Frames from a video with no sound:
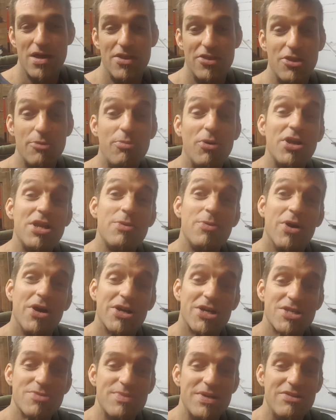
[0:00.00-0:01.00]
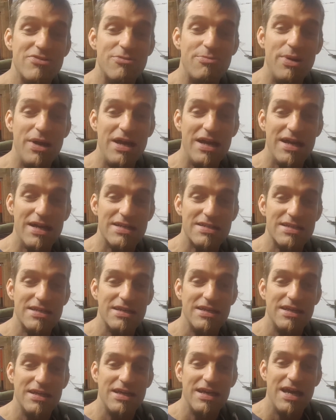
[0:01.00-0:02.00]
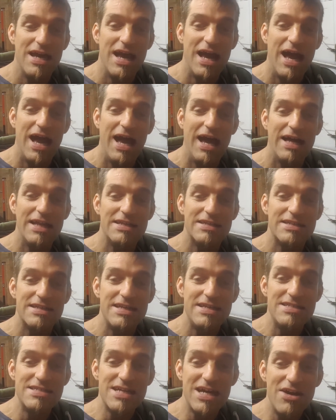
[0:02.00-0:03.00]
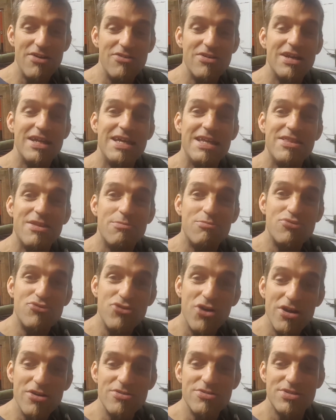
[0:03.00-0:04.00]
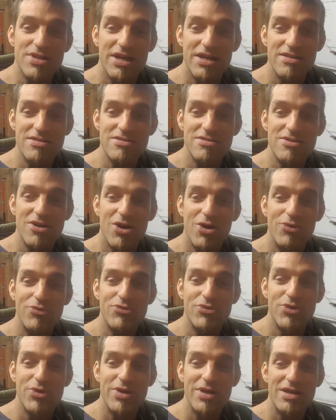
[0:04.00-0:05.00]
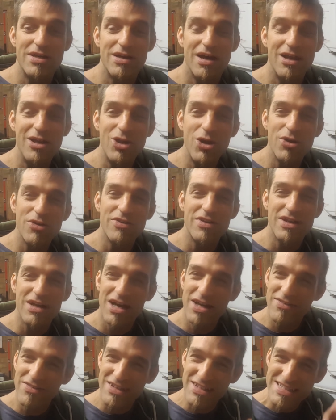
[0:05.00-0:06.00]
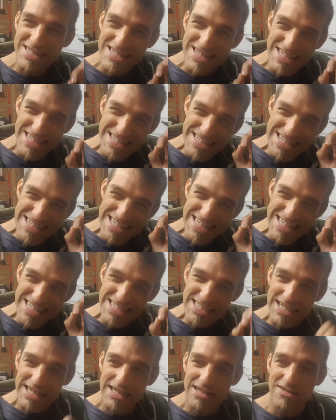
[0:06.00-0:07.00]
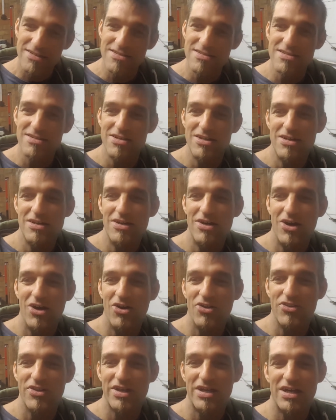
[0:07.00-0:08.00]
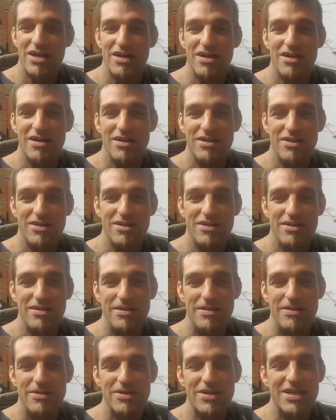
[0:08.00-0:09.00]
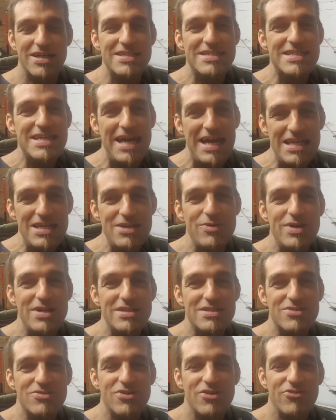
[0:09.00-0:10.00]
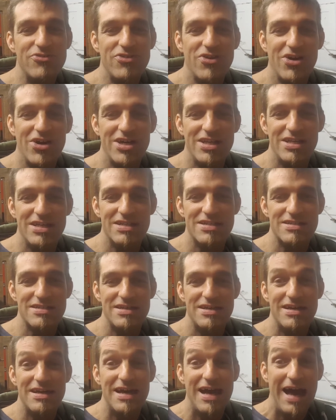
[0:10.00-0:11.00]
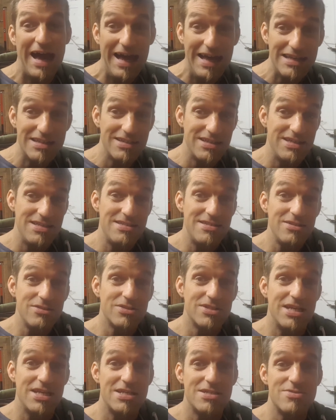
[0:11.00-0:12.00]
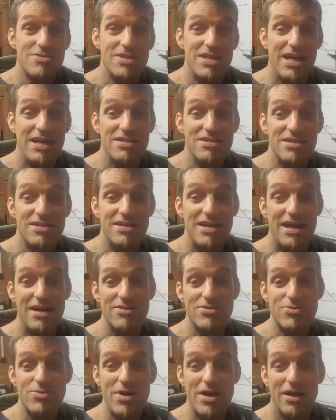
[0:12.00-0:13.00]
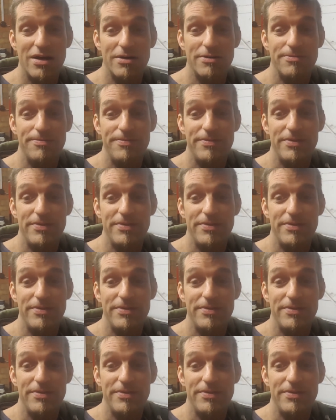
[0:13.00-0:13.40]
The bodywork has been repaired, and he's currently in the process of doing a lot of the details on the car, continuing to refine it And he still tinkers with the engine now as well.